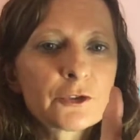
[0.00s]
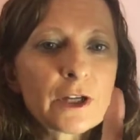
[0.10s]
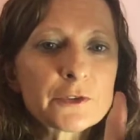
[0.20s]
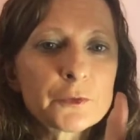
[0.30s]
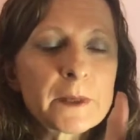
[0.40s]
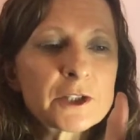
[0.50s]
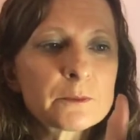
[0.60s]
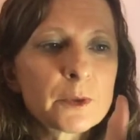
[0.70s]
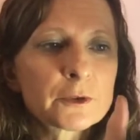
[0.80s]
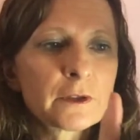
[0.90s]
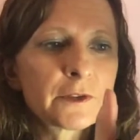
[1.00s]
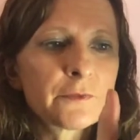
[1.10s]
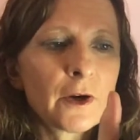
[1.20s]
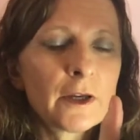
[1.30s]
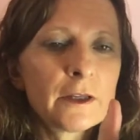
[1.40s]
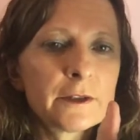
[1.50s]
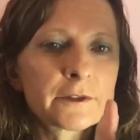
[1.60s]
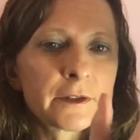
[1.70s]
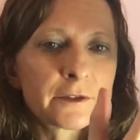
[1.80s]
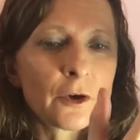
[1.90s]
transformation bottle is
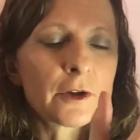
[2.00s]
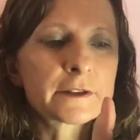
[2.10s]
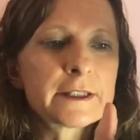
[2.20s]
violet, dark,